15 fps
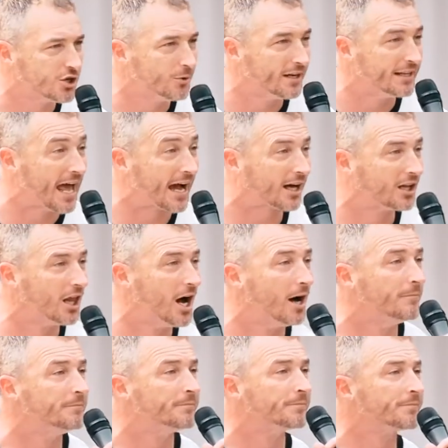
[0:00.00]
you in that
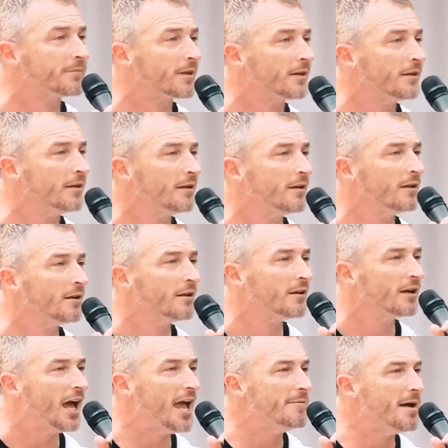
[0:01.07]
club.
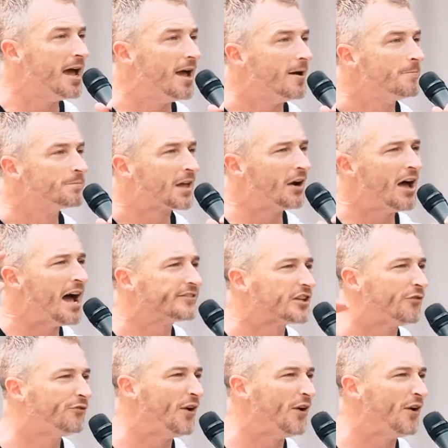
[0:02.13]
Amen. I don't have to